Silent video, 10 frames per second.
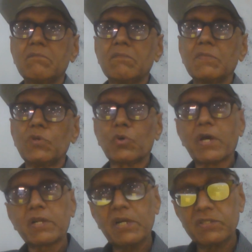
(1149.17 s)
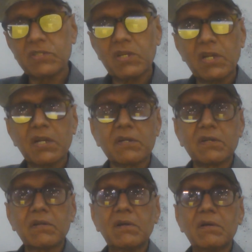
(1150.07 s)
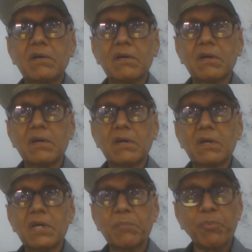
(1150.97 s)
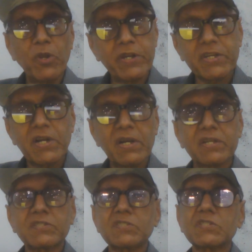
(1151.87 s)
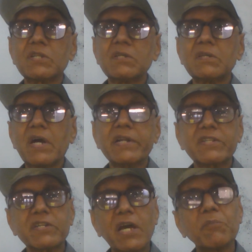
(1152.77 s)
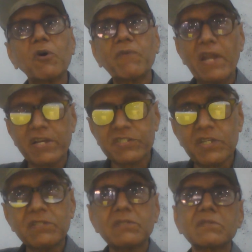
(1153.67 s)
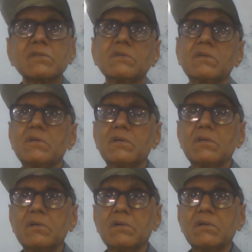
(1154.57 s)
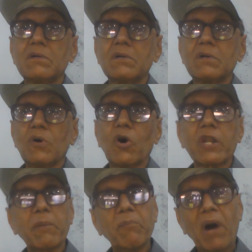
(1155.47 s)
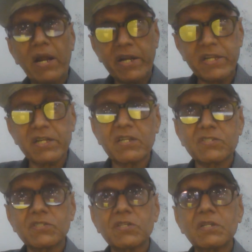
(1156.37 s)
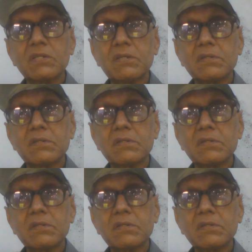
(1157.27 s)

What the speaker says: You can consider it a political decision at the time of elections, or a marketing decision